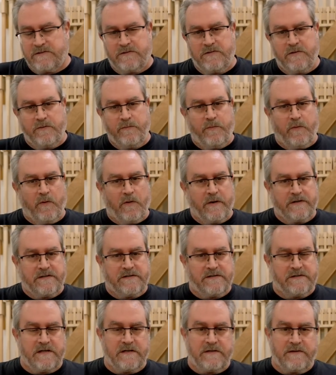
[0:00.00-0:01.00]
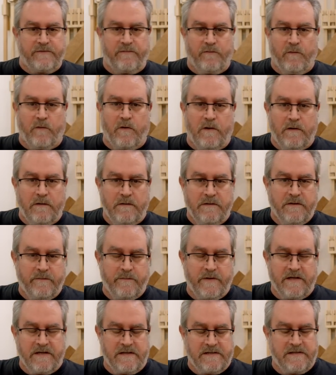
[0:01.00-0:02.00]
2.64 to
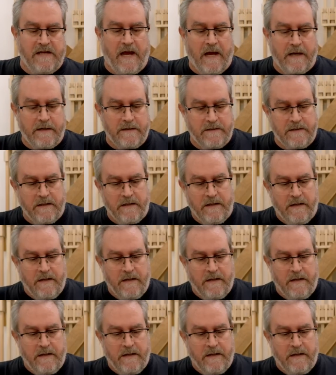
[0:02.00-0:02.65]
be exact.